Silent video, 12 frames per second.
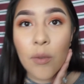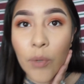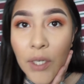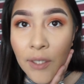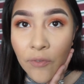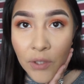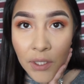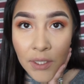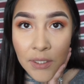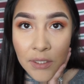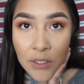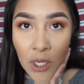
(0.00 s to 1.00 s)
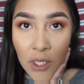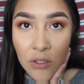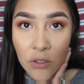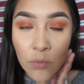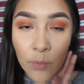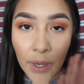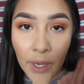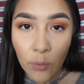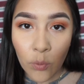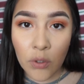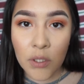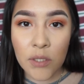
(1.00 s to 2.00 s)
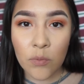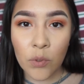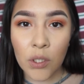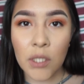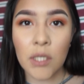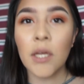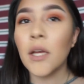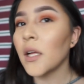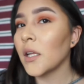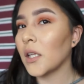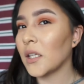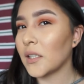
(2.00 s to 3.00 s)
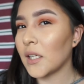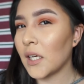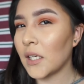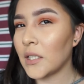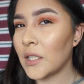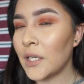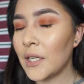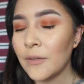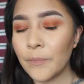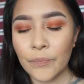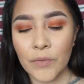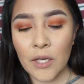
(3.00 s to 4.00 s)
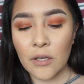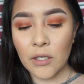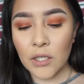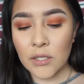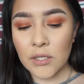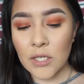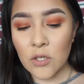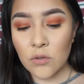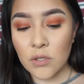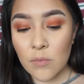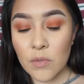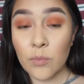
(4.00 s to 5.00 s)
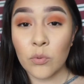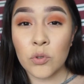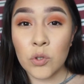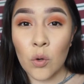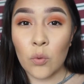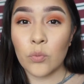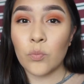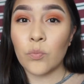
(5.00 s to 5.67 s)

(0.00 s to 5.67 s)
but I feel like it's not too matte where it's really like icky, because I know some people don't